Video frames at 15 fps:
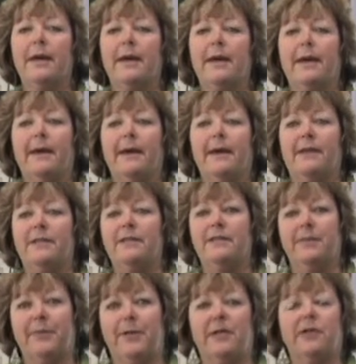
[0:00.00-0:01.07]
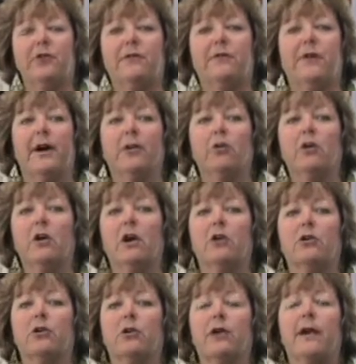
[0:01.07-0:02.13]
and dip it in your final
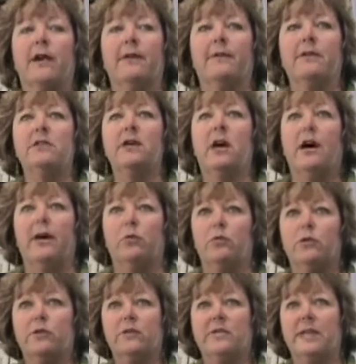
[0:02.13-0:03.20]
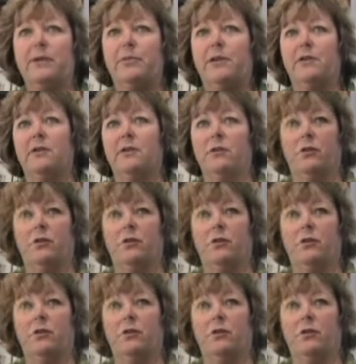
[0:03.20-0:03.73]
color, and the dye will seep into the